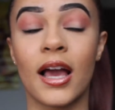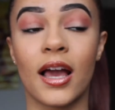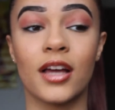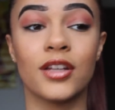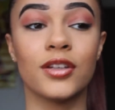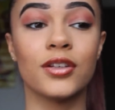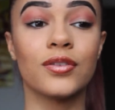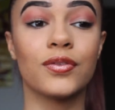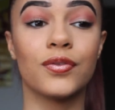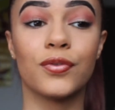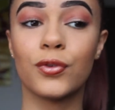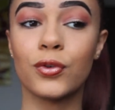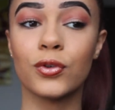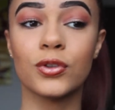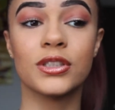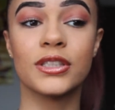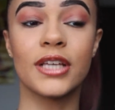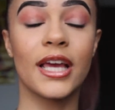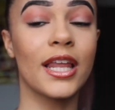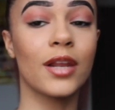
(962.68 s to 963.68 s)
Like, I don't
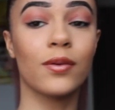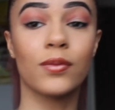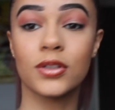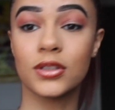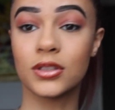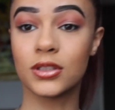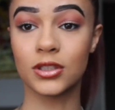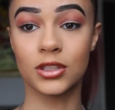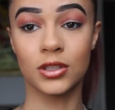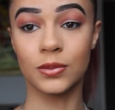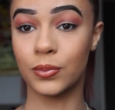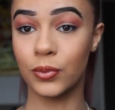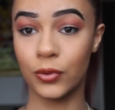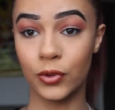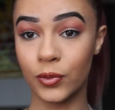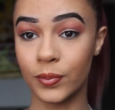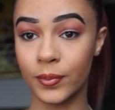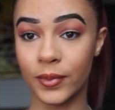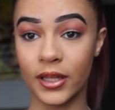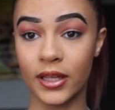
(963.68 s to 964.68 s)
force anyone to
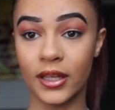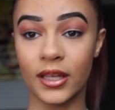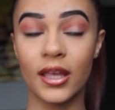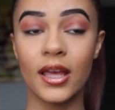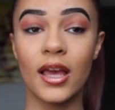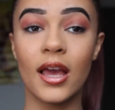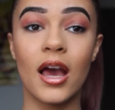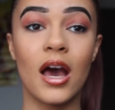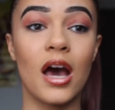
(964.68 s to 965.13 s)
support me.